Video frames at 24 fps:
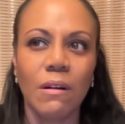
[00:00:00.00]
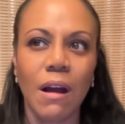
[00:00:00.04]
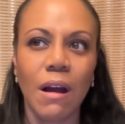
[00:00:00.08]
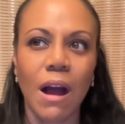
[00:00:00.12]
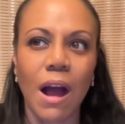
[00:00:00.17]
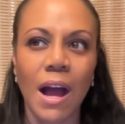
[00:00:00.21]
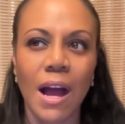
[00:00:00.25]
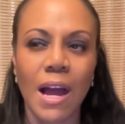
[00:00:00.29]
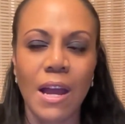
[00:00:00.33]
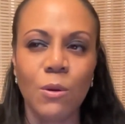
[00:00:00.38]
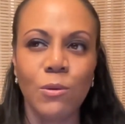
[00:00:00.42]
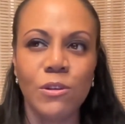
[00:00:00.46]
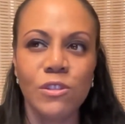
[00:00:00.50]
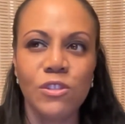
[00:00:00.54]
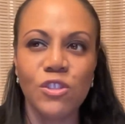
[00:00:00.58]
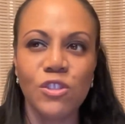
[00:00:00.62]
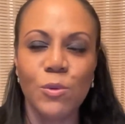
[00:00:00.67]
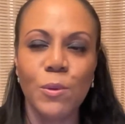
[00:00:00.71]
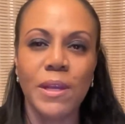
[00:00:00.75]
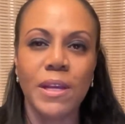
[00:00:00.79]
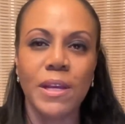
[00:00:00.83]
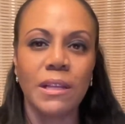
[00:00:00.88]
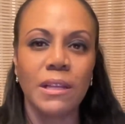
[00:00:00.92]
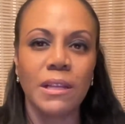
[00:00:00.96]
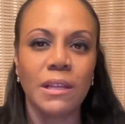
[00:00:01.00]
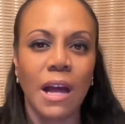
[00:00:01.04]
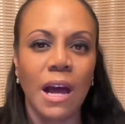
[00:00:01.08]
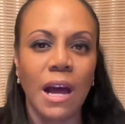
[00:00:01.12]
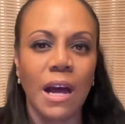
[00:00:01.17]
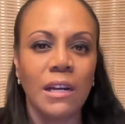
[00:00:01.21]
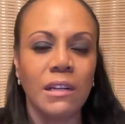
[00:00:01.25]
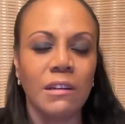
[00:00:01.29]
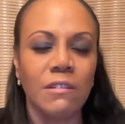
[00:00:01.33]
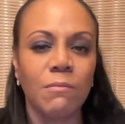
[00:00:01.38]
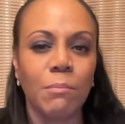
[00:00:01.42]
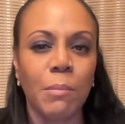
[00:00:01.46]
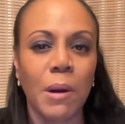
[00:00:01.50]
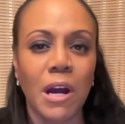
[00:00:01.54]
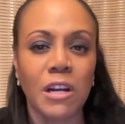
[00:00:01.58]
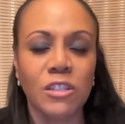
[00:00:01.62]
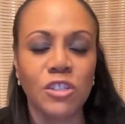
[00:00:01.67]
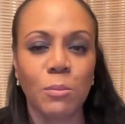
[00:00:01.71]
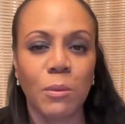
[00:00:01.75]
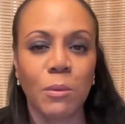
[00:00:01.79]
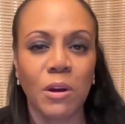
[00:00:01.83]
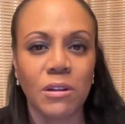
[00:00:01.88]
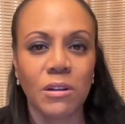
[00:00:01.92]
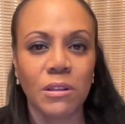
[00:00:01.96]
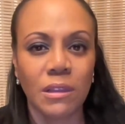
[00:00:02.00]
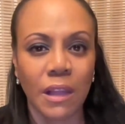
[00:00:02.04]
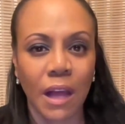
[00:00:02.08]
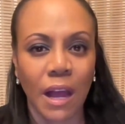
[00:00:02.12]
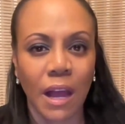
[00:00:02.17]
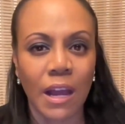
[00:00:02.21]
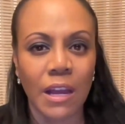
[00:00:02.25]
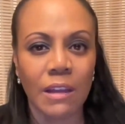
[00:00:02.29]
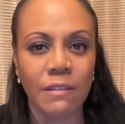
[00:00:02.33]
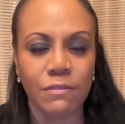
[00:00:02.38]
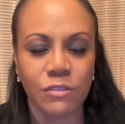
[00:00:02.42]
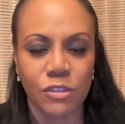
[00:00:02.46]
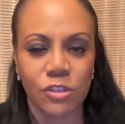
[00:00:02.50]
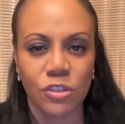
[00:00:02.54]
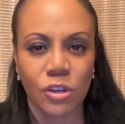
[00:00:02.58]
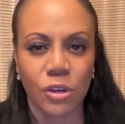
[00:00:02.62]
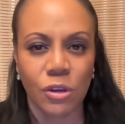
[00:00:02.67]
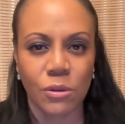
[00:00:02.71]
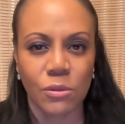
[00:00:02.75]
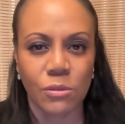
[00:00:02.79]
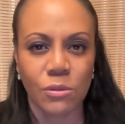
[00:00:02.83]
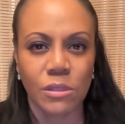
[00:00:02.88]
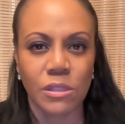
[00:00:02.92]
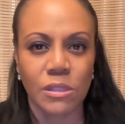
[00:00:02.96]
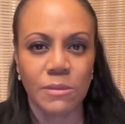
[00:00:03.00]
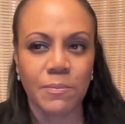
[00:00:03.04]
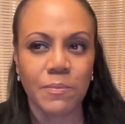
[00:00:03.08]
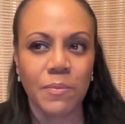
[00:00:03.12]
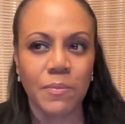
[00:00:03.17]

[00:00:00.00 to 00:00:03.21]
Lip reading: I was doing a lot of Poshmark live shows,